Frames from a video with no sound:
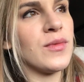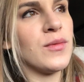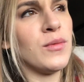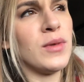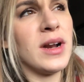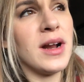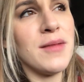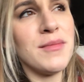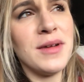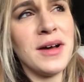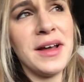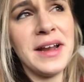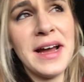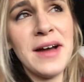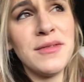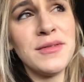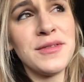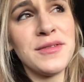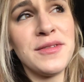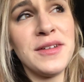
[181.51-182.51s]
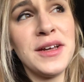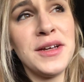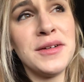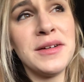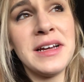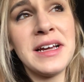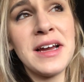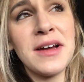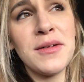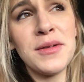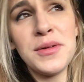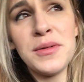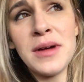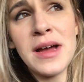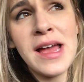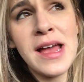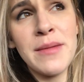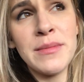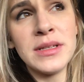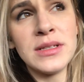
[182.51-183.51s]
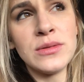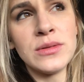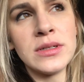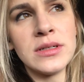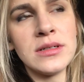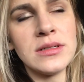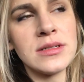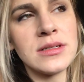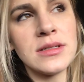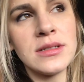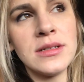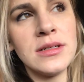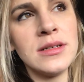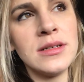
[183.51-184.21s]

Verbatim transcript: when I'm not out figuring out who I am in the world.